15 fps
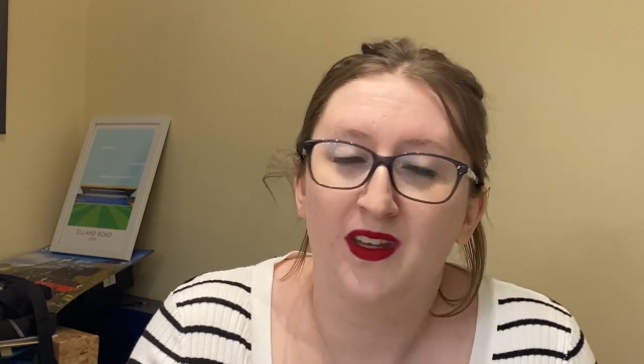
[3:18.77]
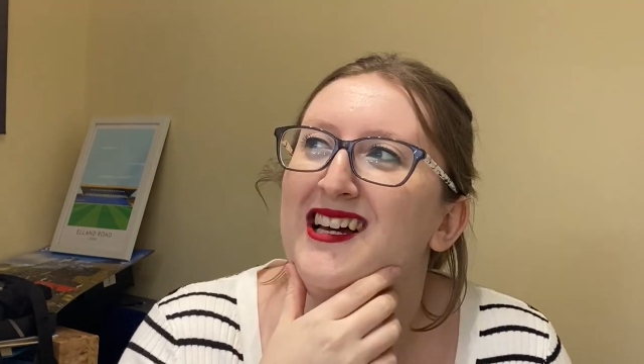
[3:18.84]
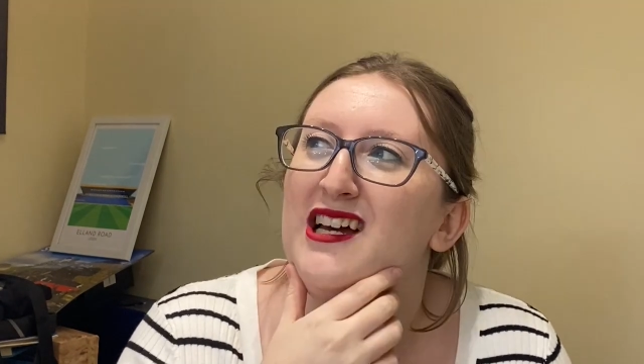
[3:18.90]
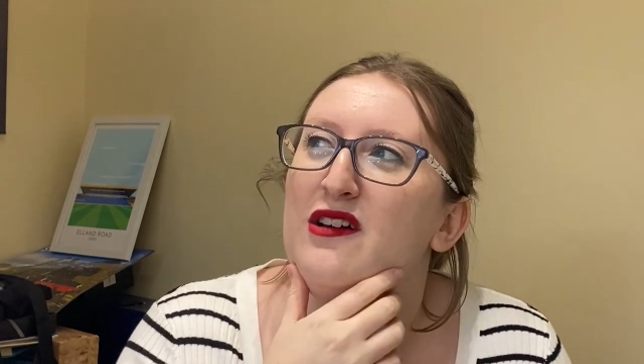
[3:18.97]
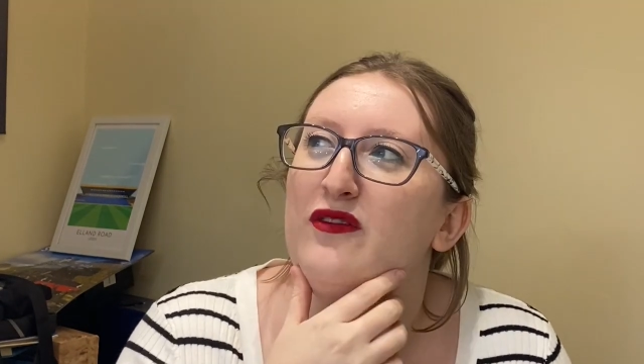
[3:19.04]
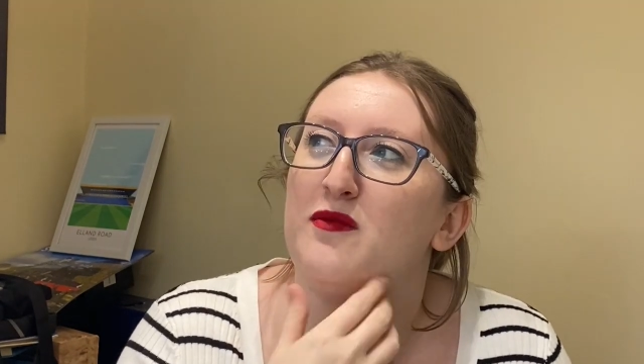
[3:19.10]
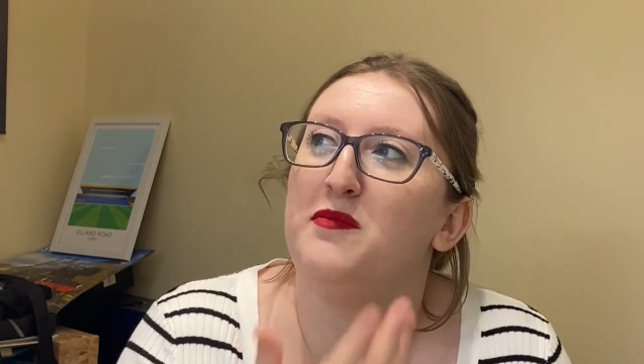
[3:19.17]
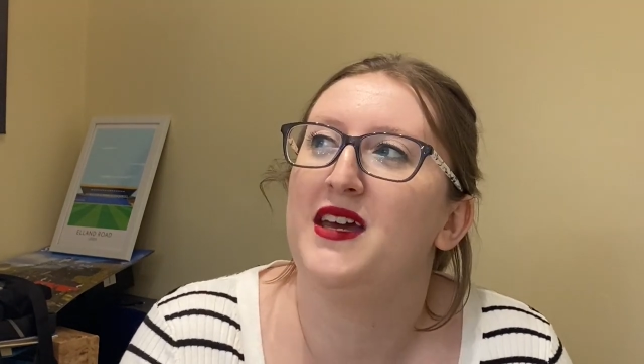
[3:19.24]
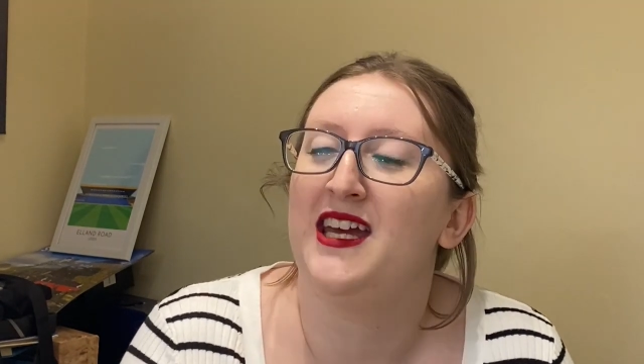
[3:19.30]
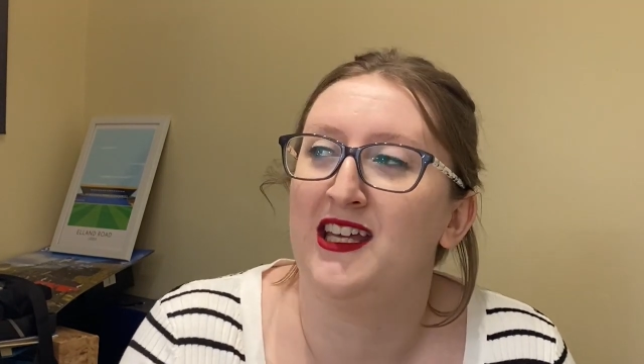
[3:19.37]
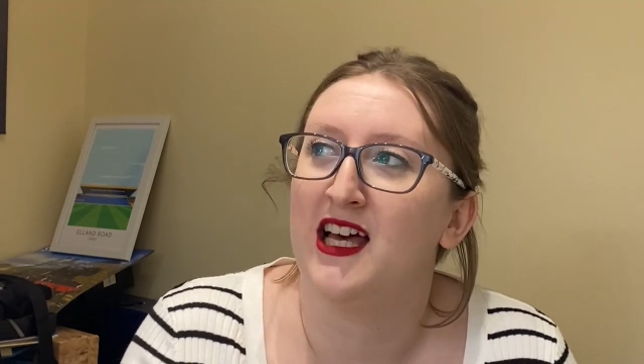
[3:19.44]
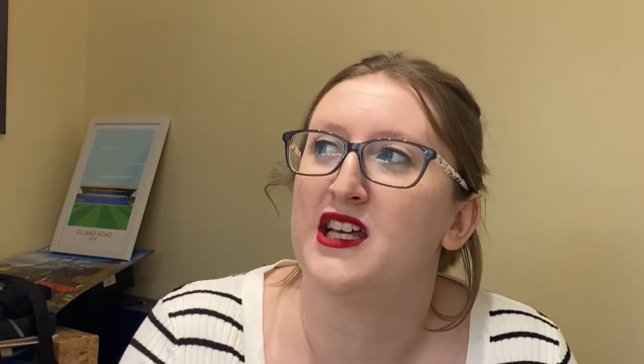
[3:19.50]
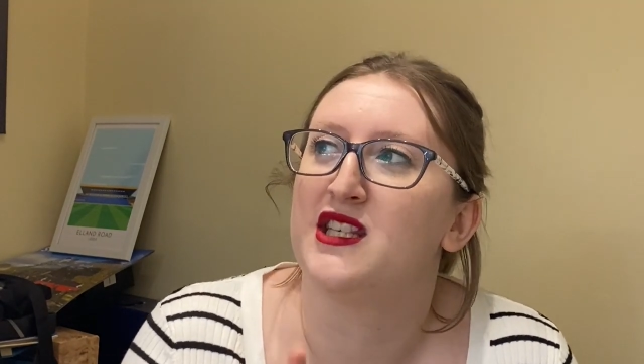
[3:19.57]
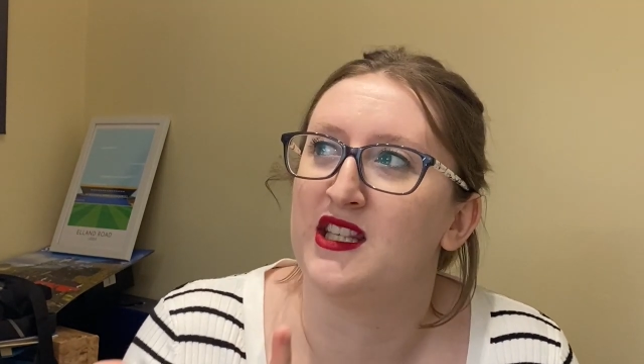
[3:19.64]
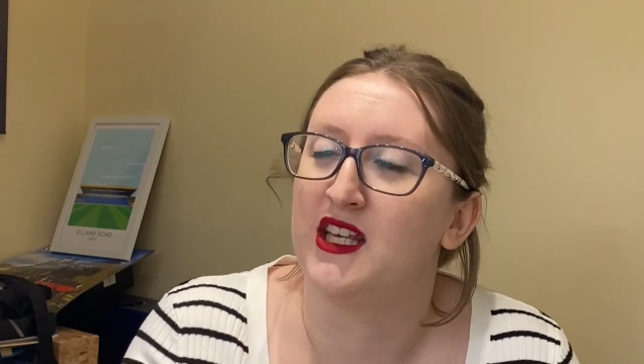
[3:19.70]
For me,
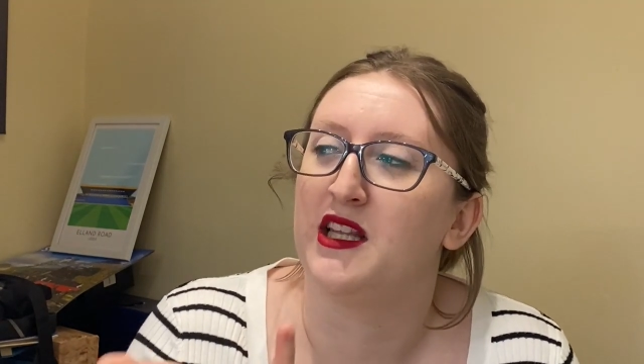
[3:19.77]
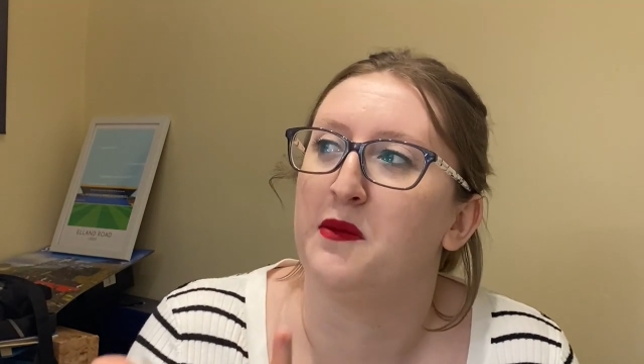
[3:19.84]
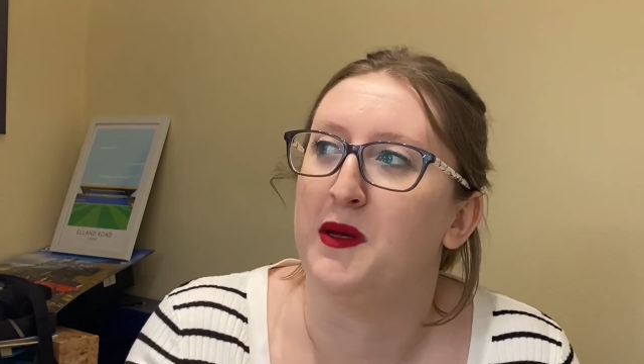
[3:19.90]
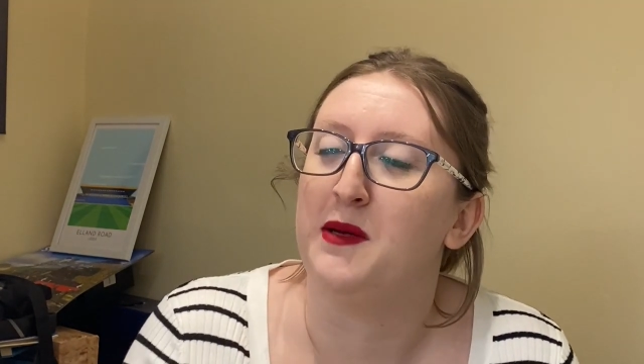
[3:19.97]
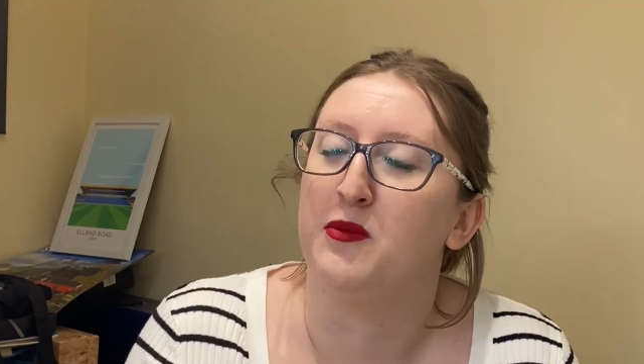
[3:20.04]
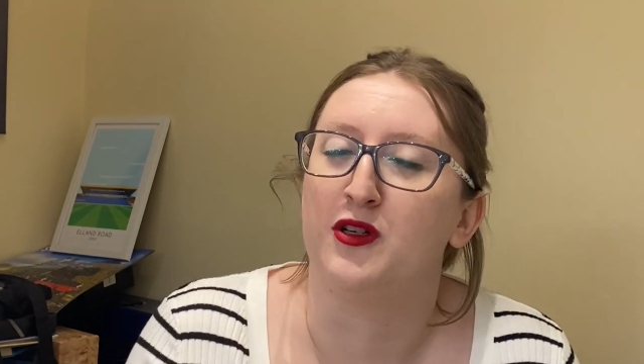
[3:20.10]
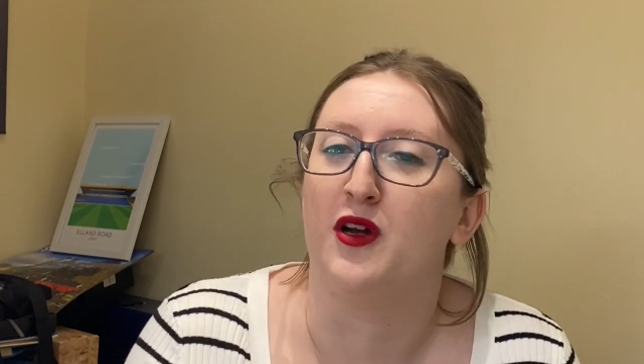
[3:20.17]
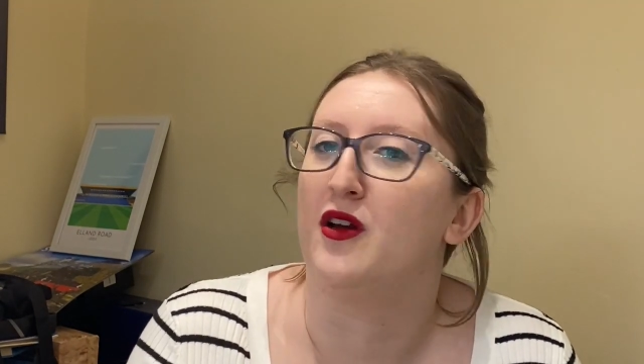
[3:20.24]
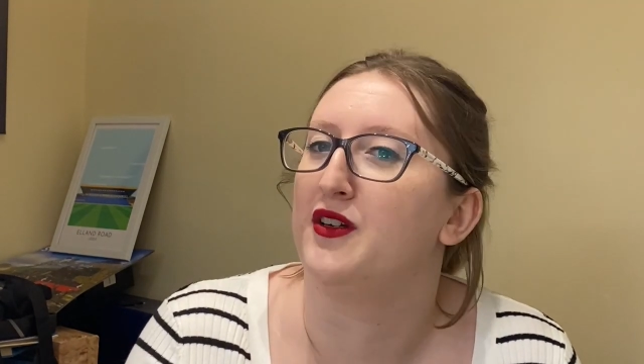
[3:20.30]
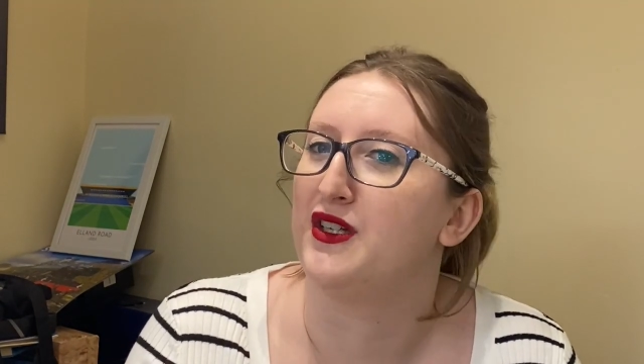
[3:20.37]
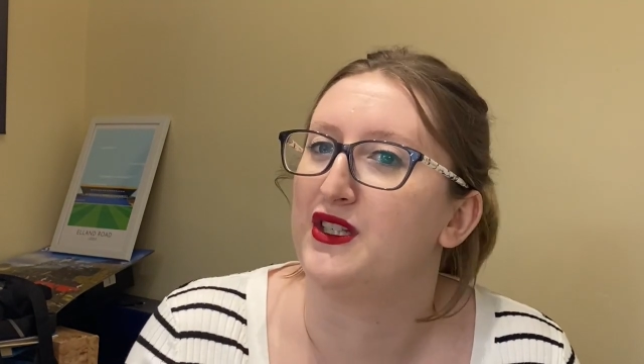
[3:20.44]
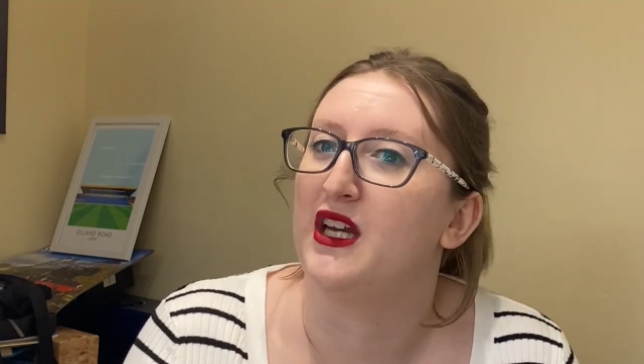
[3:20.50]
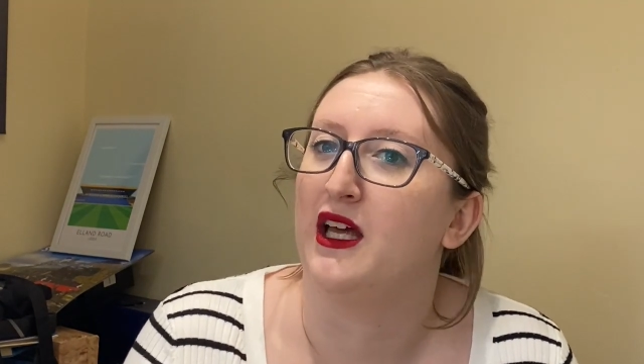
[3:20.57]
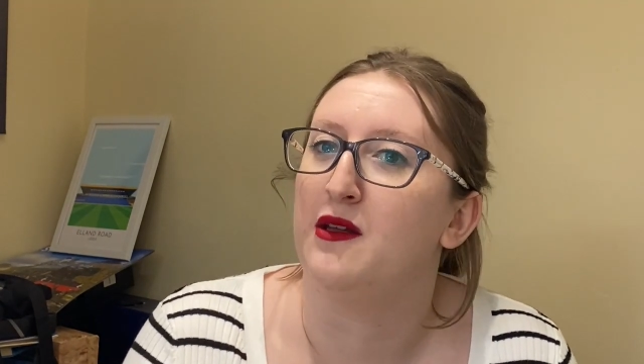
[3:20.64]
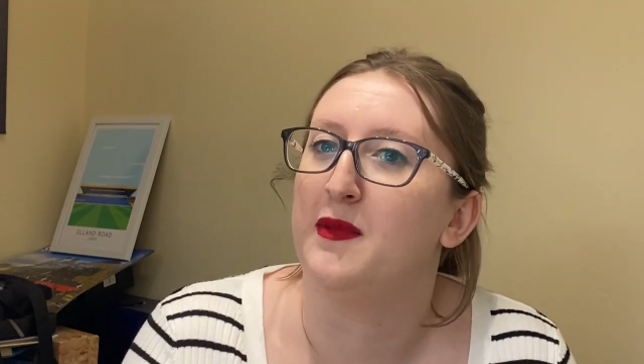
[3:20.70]
that's the thing that people don't
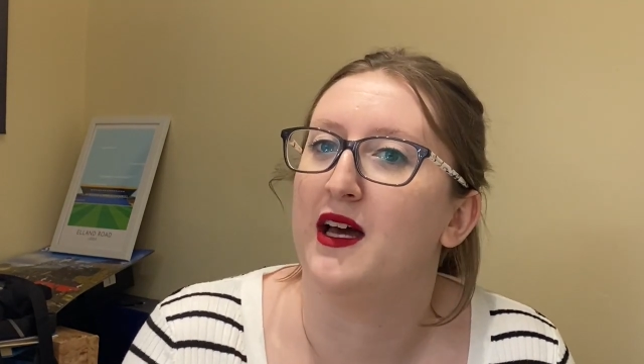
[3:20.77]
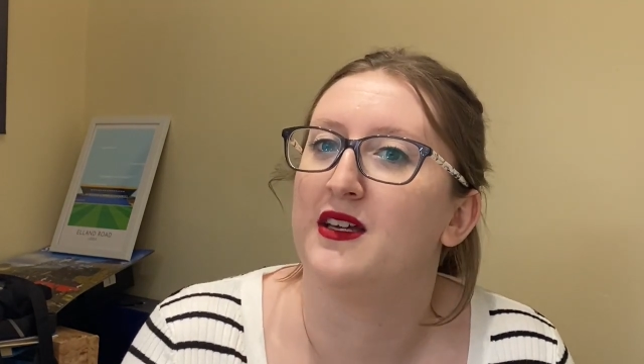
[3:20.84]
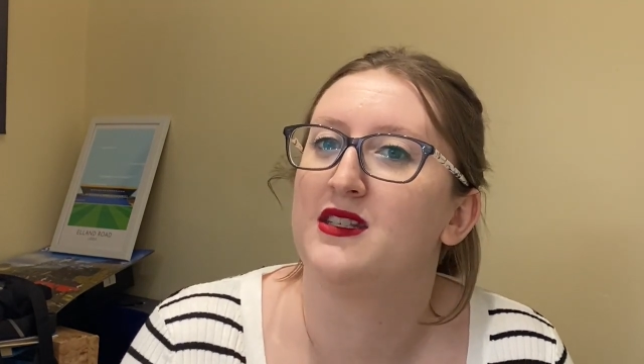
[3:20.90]
understand the best.